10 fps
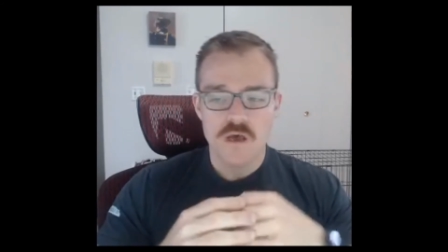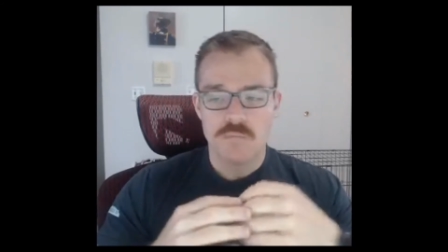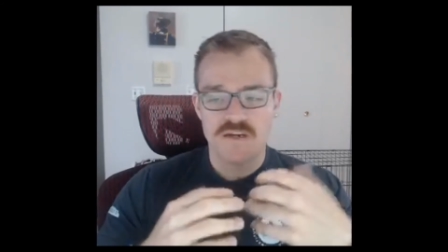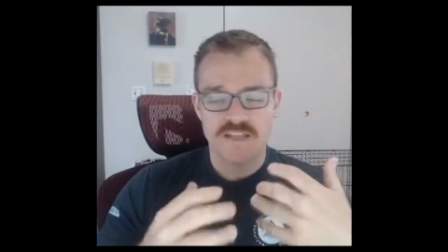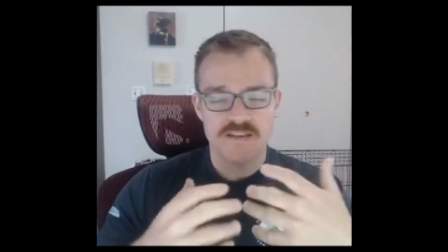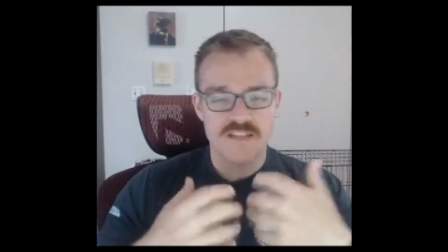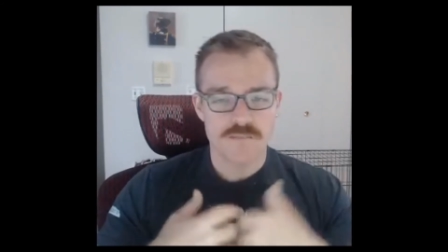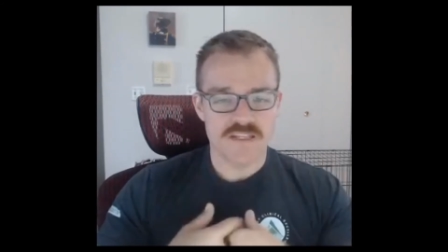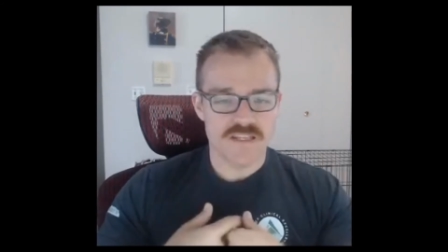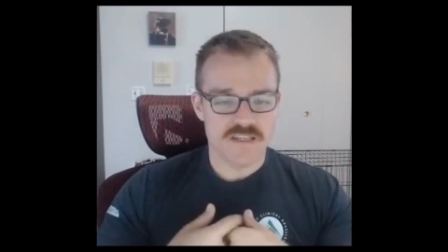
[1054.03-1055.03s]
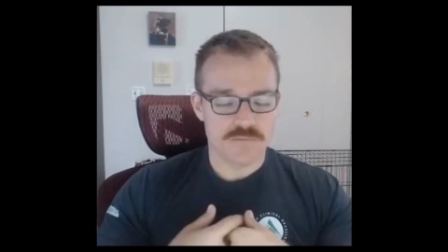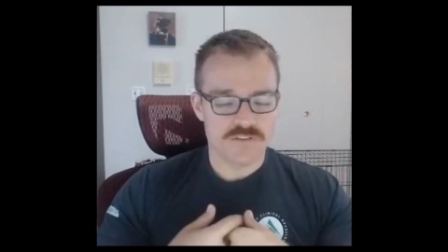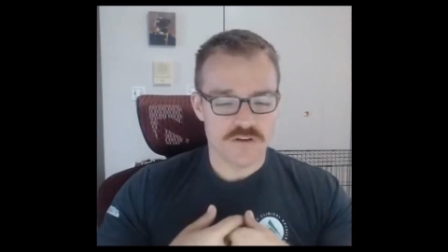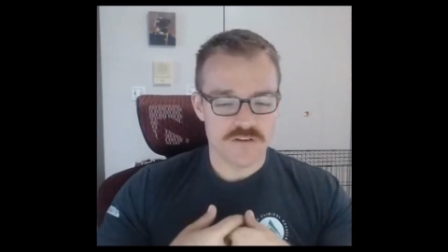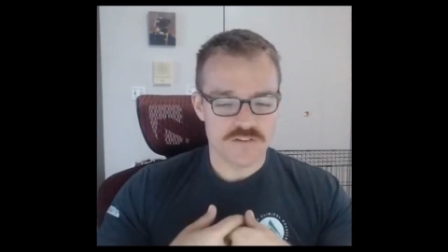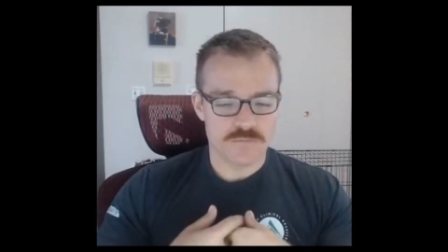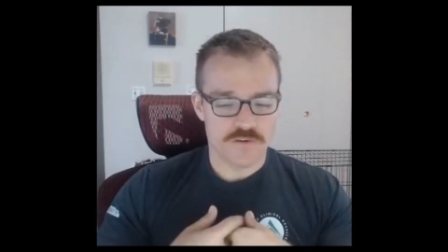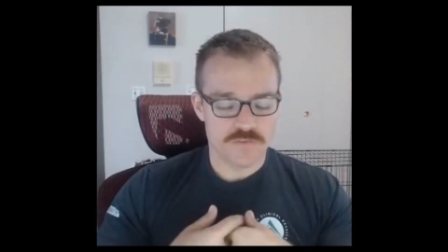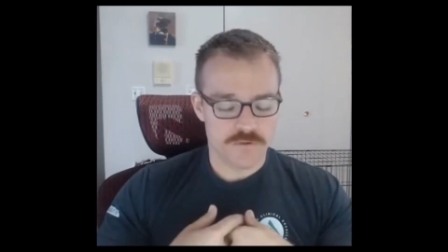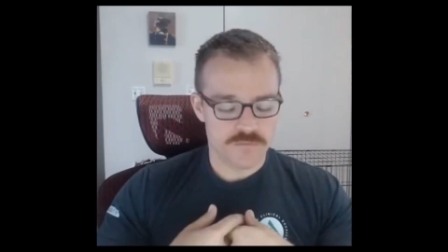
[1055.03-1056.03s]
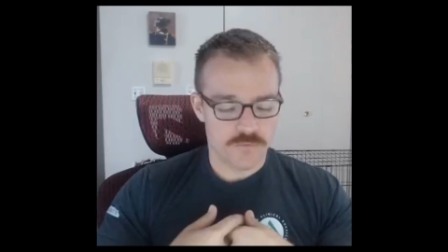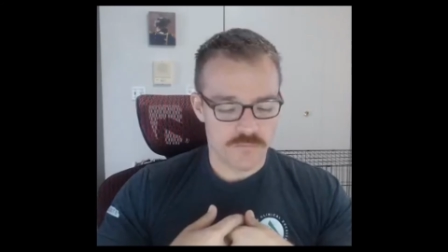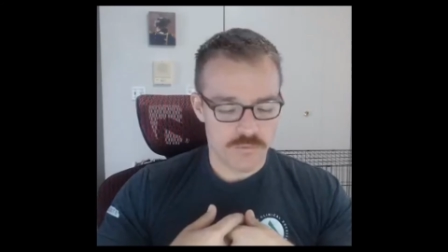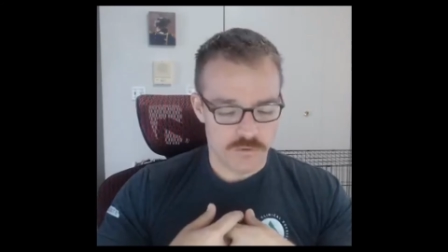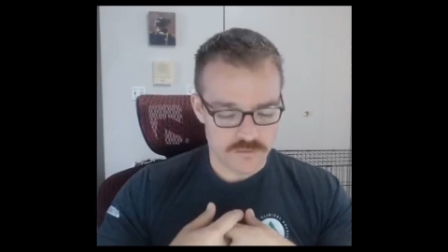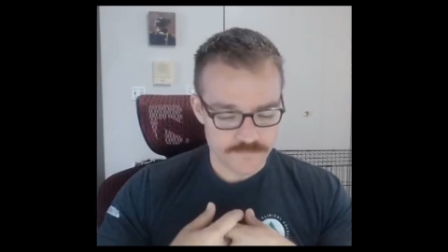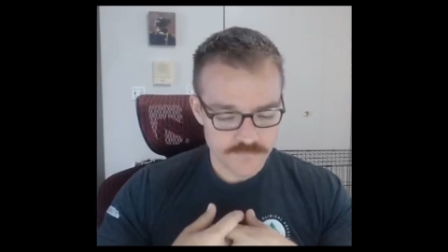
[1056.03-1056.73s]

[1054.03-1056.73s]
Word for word: But getting them in, getting them started is much much more important.